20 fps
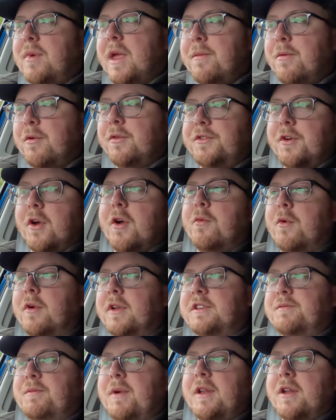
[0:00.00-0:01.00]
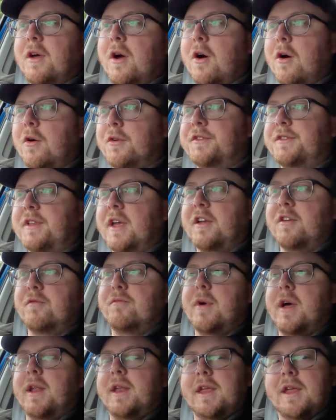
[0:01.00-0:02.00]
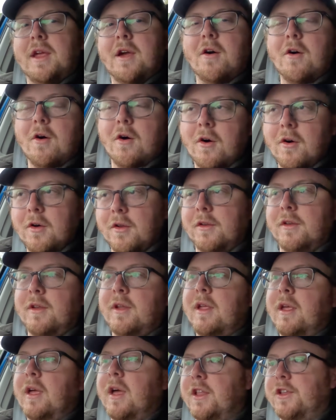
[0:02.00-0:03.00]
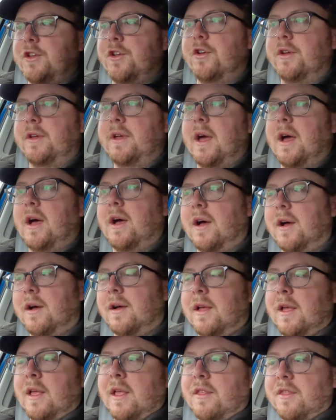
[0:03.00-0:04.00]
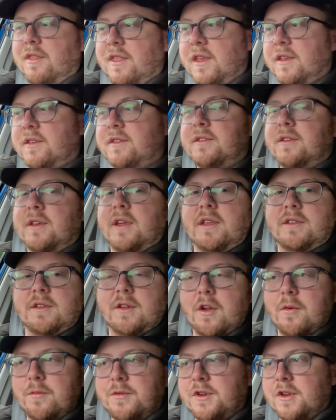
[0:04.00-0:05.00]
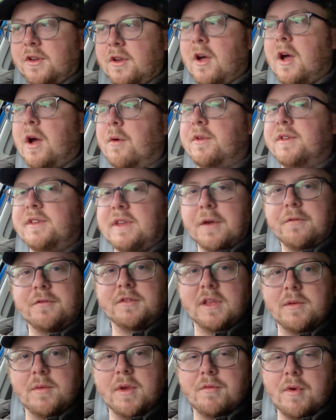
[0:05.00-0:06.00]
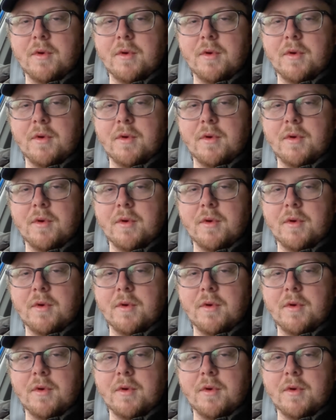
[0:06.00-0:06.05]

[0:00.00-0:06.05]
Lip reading: People don't want to spend a whole stack of money on a new car. This is an option I would definitely be